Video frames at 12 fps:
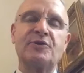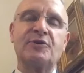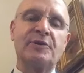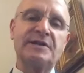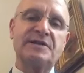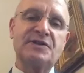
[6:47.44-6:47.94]

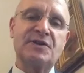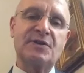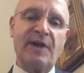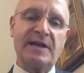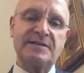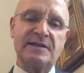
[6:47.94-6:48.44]

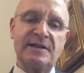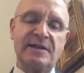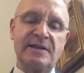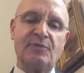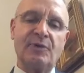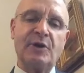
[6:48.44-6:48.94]
opportunities to
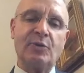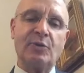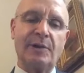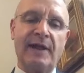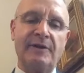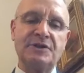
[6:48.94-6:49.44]
invest in
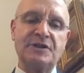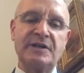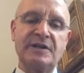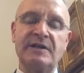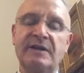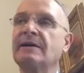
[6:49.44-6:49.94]
renewable
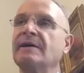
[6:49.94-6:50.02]
energy.